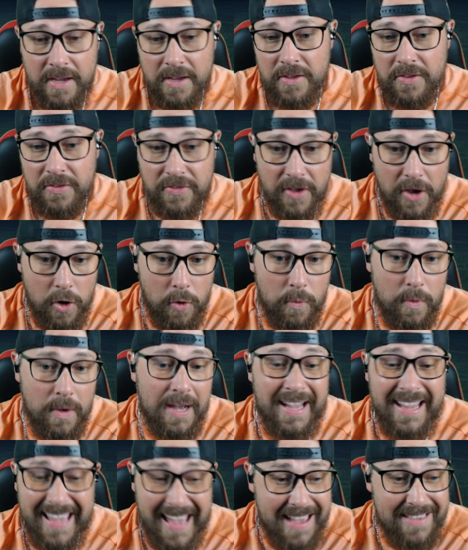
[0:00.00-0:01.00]
So,
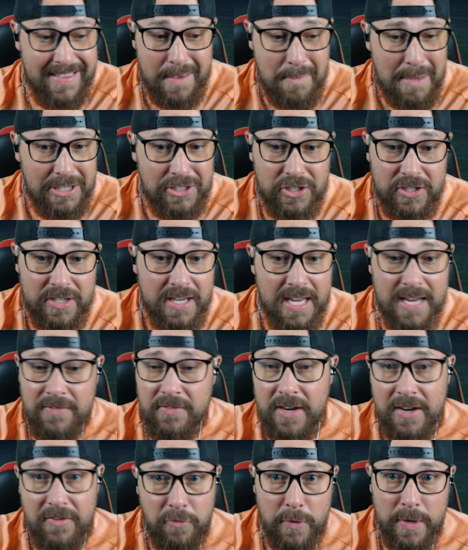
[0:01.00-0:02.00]
as I mentioned,
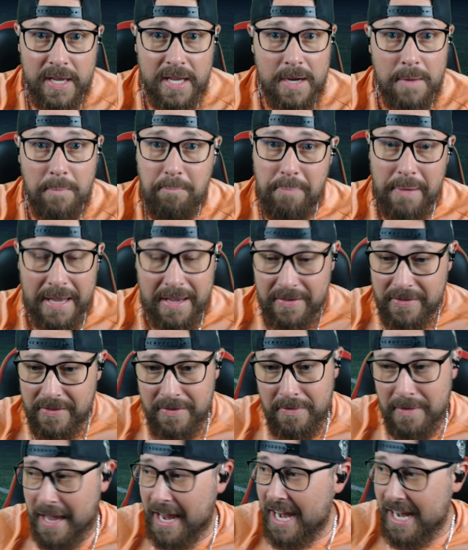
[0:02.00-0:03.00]
even if we get a
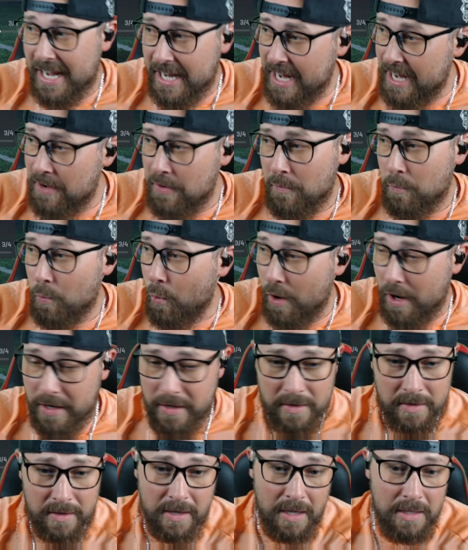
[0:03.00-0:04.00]
base
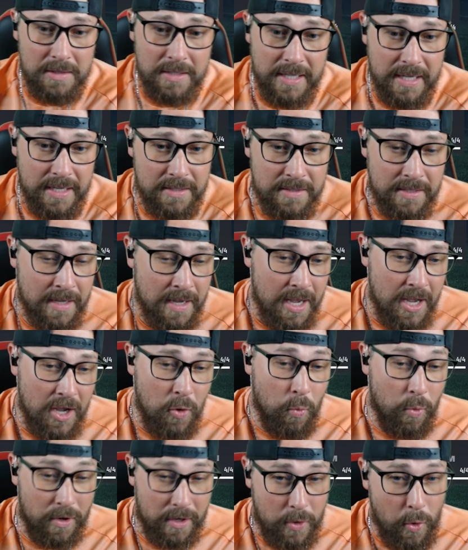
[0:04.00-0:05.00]
81 Elite,
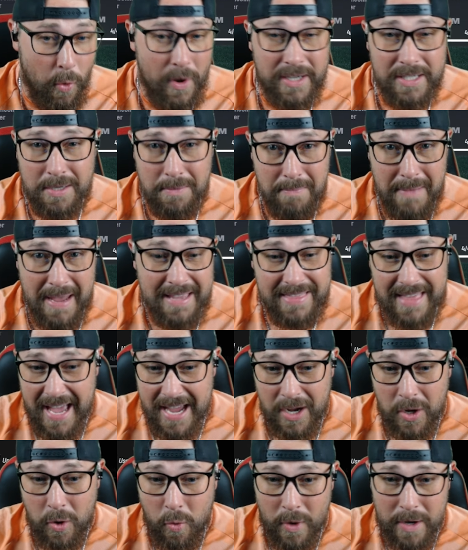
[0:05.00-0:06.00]
we're going to make
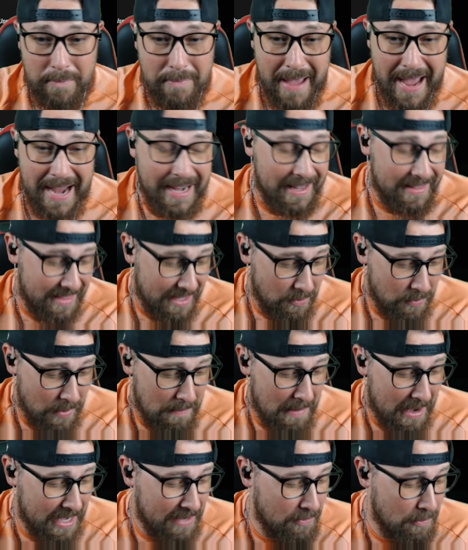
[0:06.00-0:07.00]
that coin back. I think we
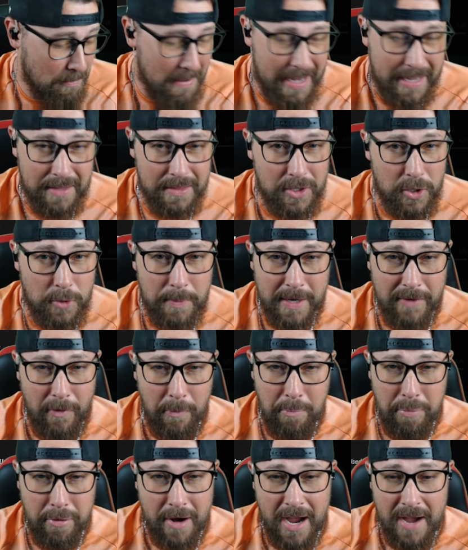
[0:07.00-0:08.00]
might even make a little bit of a
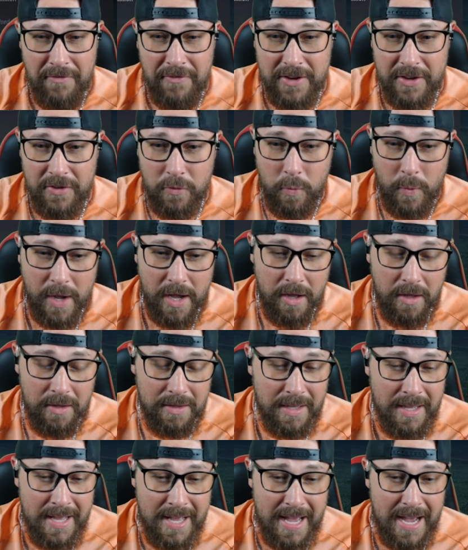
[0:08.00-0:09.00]
profit as
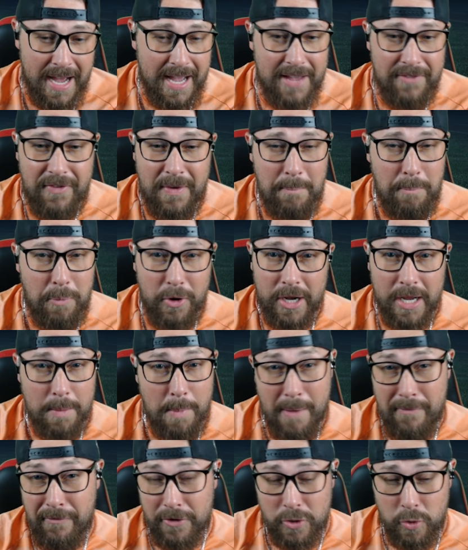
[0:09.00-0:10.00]
well if I'm putting them
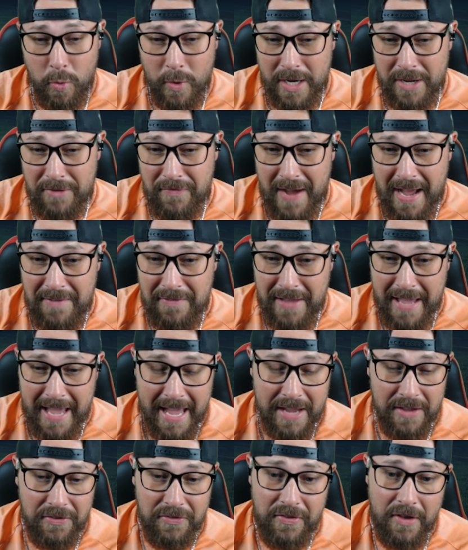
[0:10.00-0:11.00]
up for
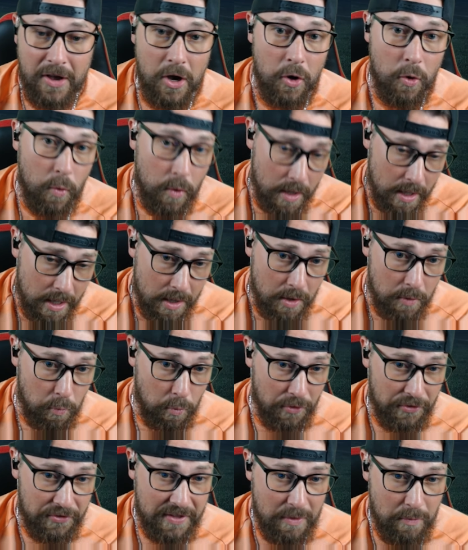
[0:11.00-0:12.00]
25K. So,
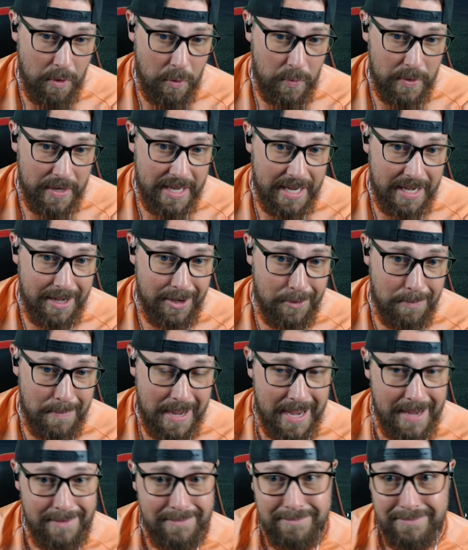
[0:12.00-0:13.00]
we'll see what we get here,
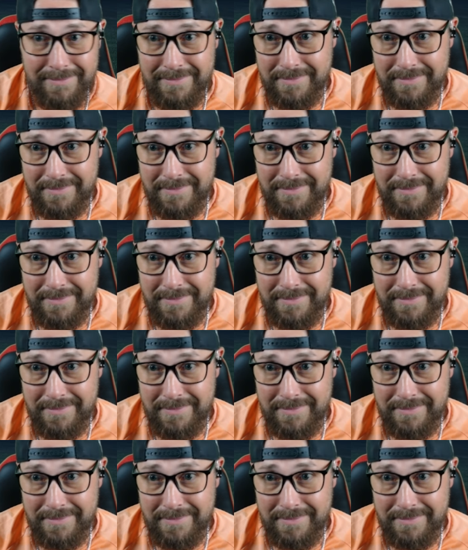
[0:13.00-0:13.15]
man.